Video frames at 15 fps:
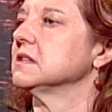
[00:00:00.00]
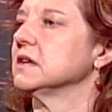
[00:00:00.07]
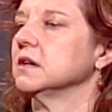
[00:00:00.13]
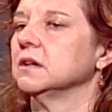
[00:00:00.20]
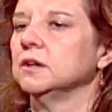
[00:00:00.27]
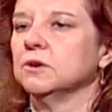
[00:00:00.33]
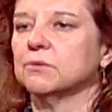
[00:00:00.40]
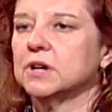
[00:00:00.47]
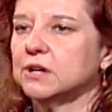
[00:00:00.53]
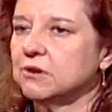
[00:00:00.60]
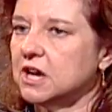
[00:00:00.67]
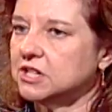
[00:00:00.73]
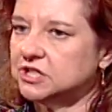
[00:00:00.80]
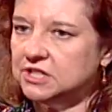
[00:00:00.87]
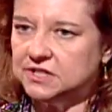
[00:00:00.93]
the
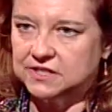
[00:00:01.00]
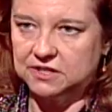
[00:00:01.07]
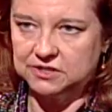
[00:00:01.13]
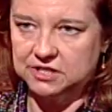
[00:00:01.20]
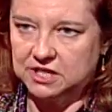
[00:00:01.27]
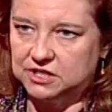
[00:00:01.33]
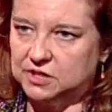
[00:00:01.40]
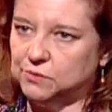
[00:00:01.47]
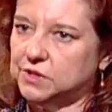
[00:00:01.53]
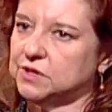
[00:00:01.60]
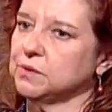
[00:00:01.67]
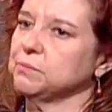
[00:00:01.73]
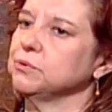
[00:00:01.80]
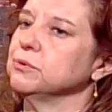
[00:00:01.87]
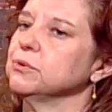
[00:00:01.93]
Recreation Association
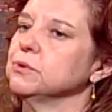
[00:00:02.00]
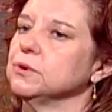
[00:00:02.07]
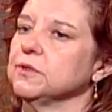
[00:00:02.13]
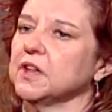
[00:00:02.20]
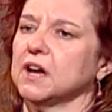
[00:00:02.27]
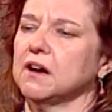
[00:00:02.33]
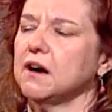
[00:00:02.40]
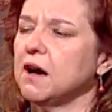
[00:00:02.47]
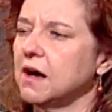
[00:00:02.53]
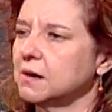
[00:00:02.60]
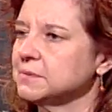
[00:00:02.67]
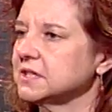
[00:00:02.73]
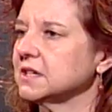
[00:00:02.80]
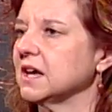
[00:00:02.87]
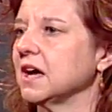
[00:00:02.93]
with the pool, the
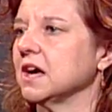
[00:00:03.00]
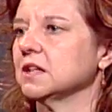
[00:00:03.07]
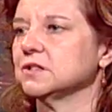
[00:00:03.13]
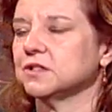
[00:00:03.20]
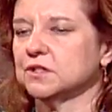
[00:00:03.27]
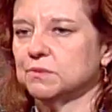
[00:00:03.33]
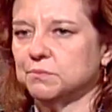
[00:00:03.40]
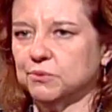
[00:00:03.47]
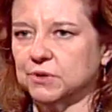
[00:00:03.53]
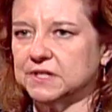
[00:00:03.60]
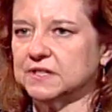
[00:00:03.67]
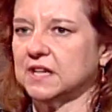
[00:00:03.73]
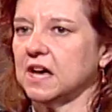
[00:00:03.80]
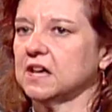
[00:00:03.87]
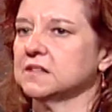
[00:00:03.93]
Cub Scouts, the Boy
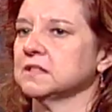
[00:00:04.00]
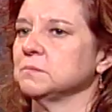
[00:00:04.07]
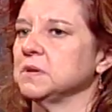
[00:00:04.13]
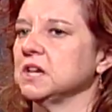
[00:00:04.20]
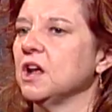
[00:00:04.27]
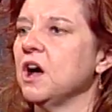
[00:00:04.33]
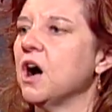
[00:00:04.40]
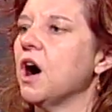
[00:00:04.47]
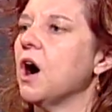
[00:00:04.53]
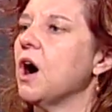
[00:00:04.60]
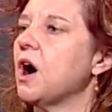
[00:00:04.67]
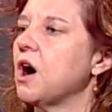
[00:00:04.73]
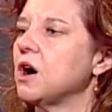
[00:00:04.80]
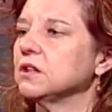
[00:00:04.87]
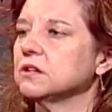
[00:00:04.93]
Scouts. I mean,
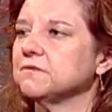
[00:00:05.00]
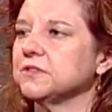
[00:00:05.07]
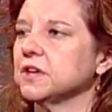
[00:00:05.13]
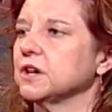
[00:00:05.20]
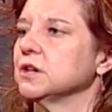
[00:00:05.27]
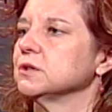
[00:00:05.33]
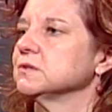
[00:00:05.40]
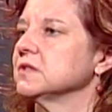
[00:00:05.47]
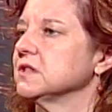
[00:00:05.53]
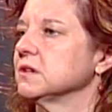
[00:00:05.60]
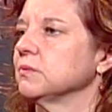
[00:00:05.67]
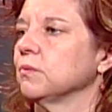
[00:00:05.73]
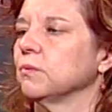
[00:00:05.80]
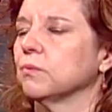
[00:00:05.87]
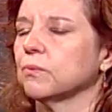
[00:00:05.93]
all of those,
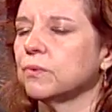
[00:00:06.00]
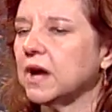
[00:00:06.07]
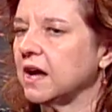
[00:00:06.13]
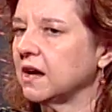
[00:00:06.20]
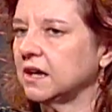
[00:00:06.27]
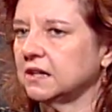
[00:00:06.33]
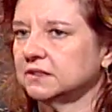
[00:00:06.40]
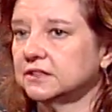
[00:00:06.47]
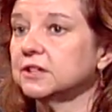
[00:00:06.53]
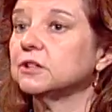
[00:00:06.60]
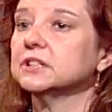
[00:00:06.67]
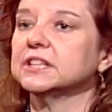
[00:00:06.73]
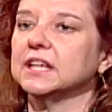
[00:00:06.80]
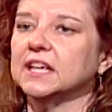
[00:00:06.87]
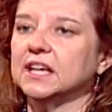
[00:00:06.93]
the
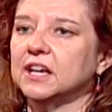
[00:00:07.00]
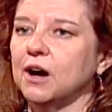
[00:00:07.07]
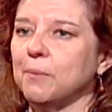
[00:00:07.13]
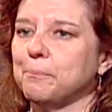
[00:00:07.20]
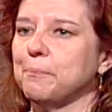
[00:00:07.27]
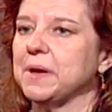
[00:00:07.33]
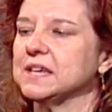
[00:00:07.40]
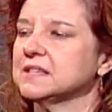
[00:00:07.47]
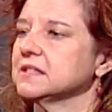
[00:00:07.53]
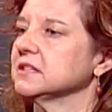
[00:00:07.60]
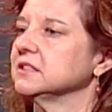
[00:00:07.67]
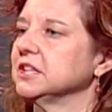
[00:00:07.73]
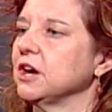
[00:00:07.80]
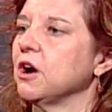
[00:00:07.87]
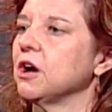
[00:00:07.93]
Little League,
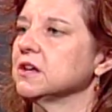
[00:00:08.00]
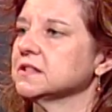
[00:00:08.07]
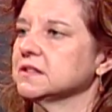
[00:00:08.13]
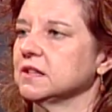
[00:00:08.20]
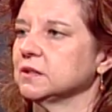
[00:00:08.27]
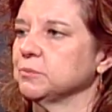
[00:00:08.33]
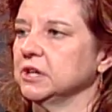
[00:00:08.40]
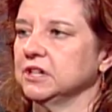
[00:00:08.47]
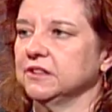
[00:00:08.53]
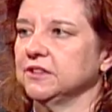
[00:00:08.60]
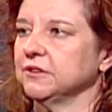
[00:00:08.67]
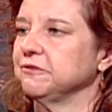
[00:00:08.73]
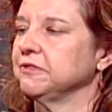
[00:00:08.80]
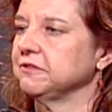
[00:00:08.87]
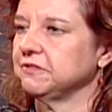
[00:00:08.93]
basically all celebrated
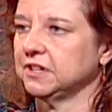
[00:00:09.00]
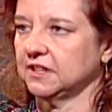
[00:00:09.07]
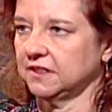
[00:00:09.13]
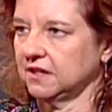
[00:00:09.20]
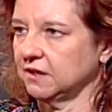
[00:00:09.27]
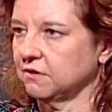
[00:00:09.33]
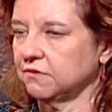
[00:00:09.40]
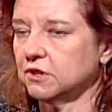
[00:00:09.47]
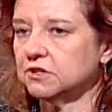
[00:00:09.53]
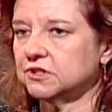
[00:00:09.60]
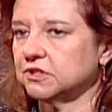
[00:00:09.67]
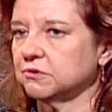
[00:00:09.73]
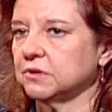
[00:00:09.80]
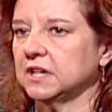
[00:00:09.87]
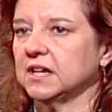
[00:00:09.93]
their 50th
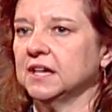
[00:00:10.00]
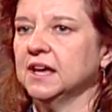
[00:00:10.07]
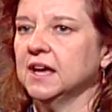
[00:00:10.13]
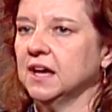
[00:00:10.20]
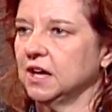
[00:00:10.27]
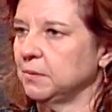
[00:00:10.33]
anniversary